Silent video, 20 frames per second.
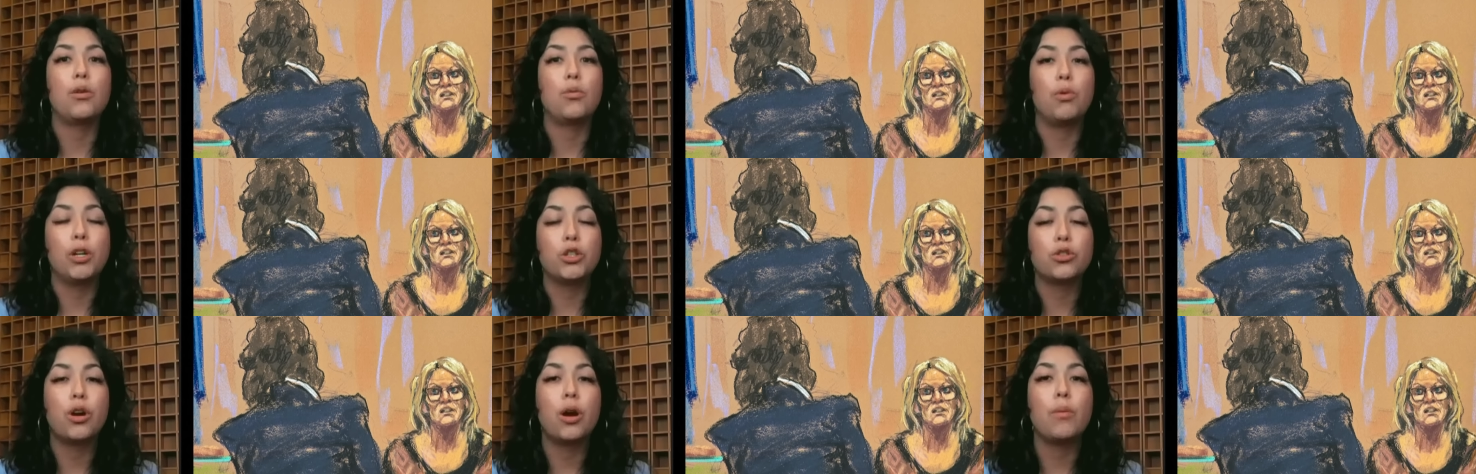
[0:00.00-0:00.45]

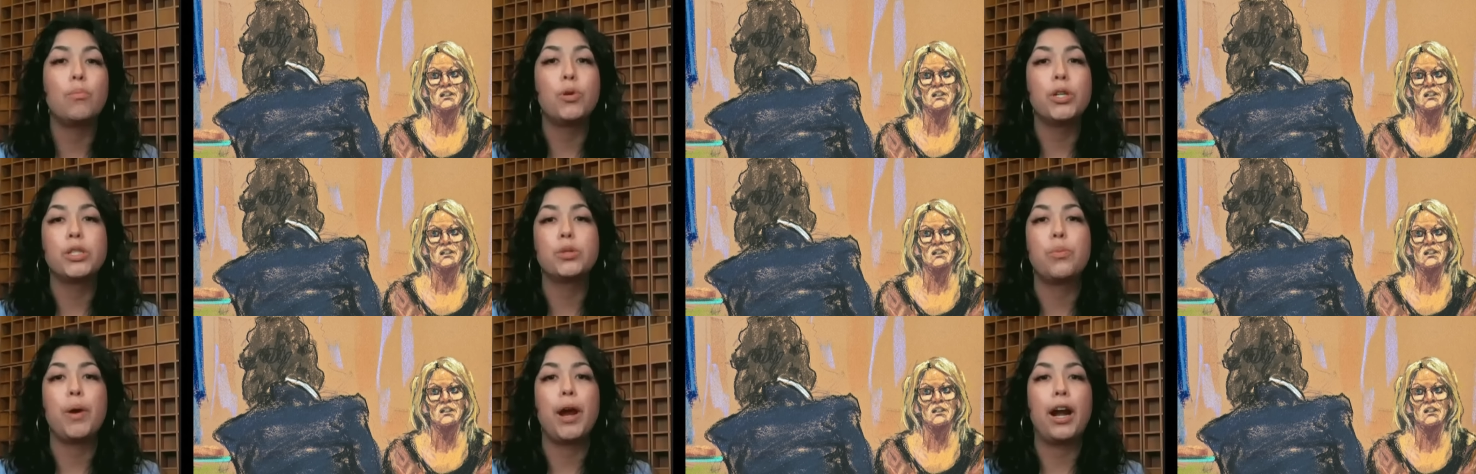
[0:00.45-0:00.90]
Speaker 1: what Trump
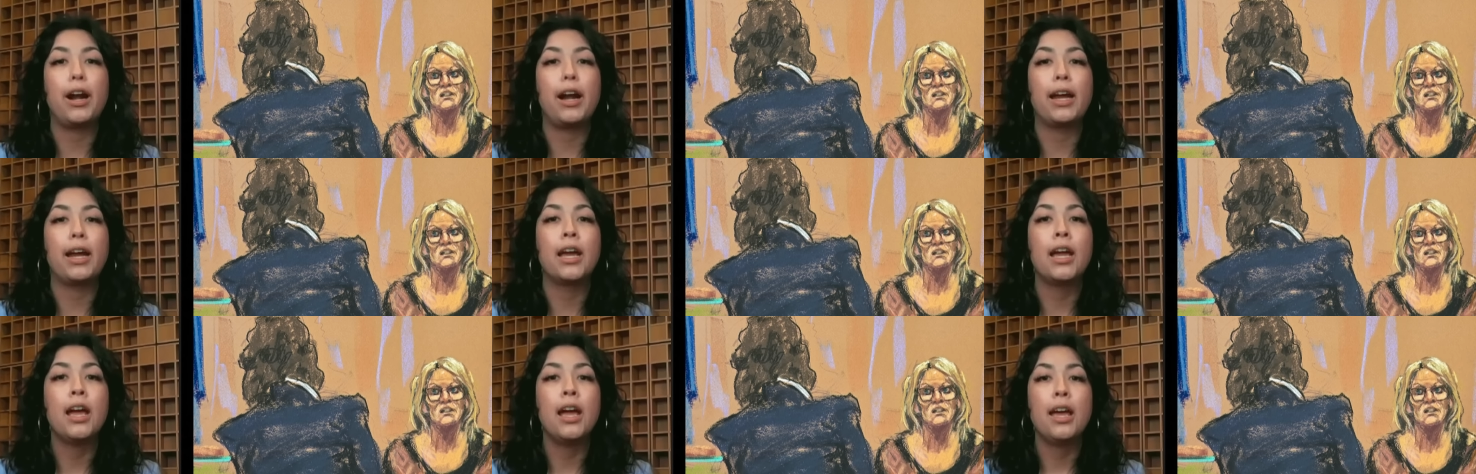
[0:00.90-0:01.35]
was
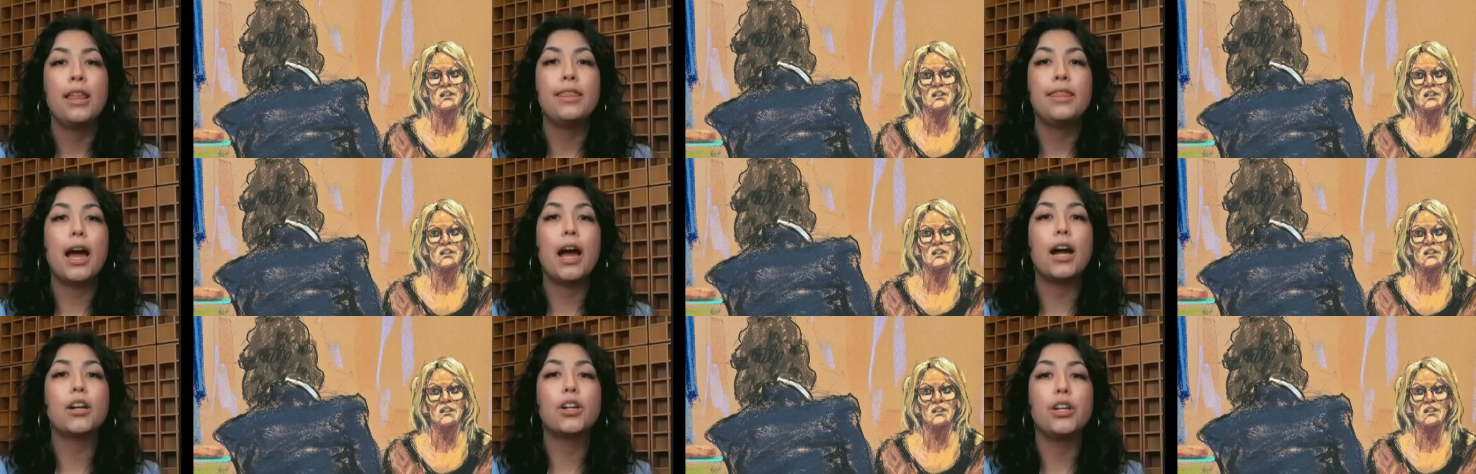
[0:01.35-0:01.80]
wearing,
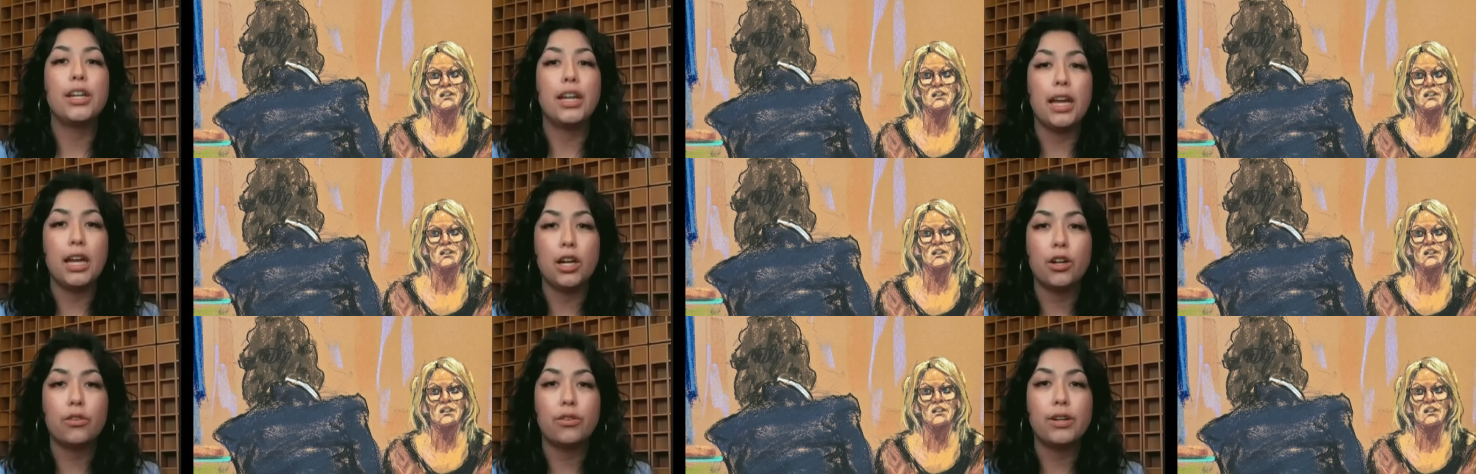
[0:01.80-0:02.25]
that could
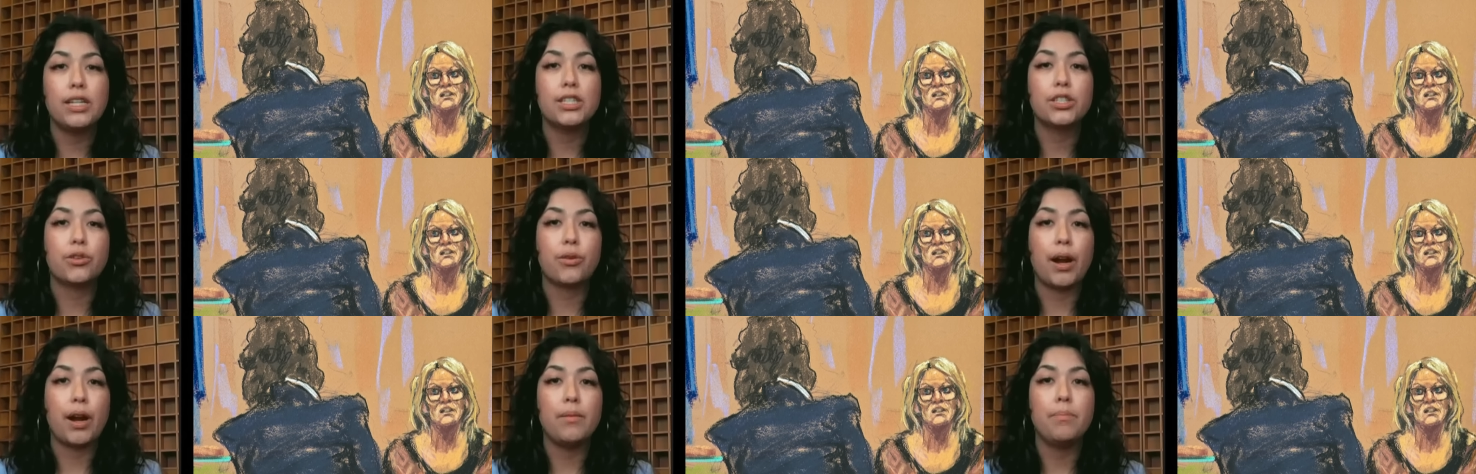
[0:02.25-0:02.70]
increase
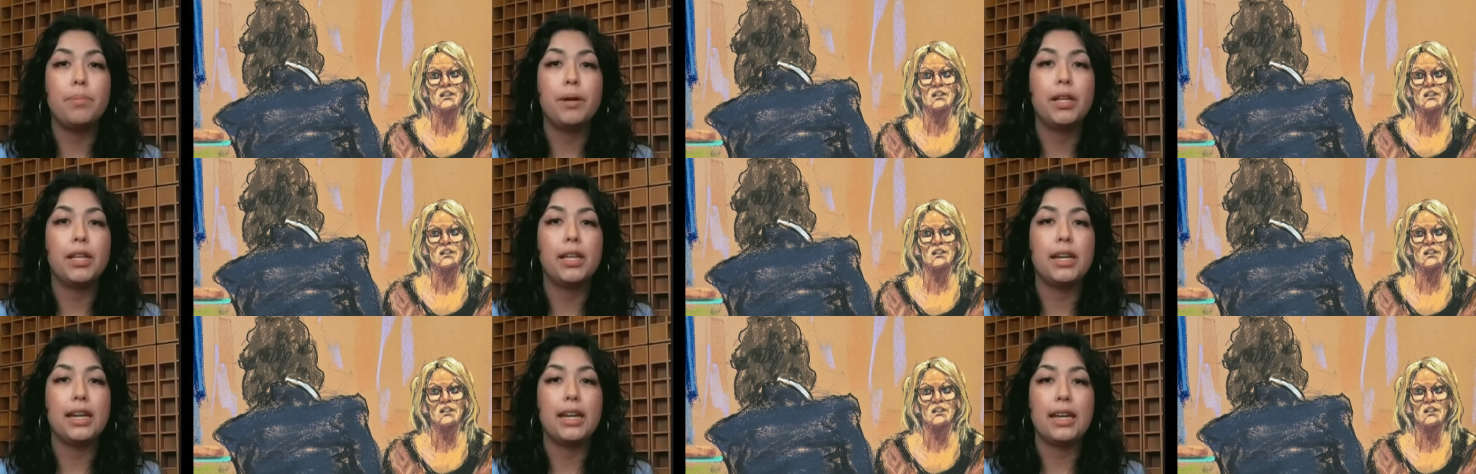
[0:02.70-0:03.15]

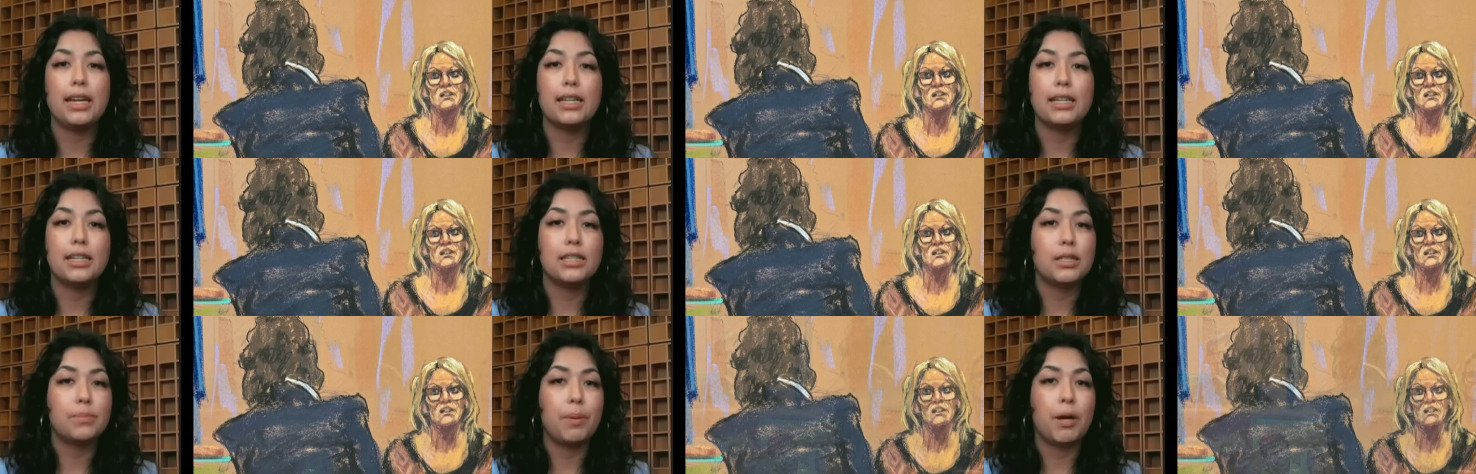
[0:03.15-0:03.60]
credibility,
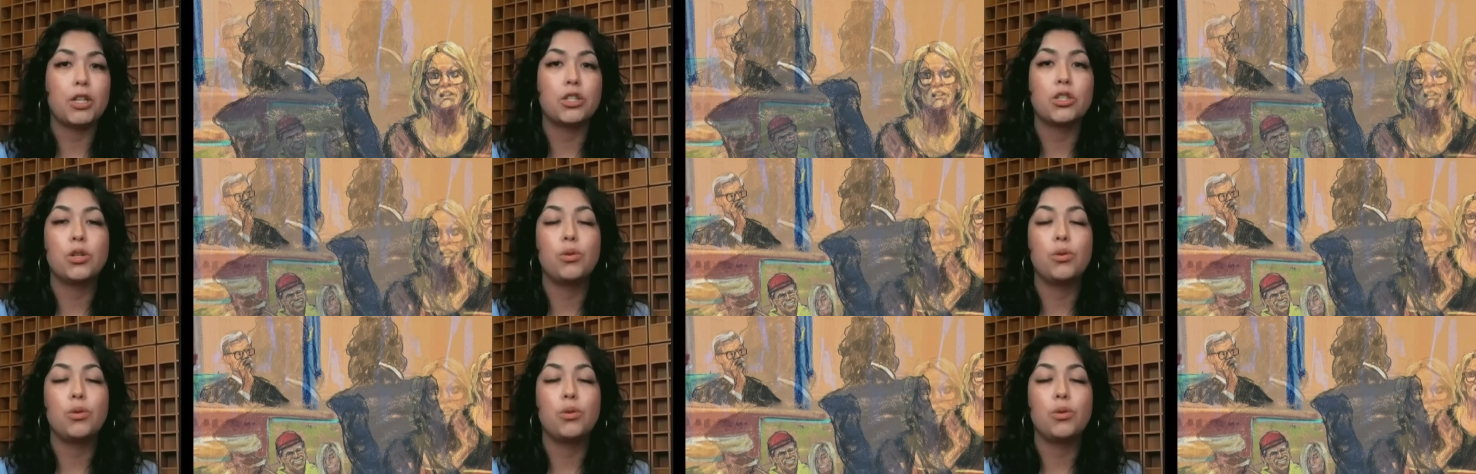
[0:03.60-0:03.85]
especially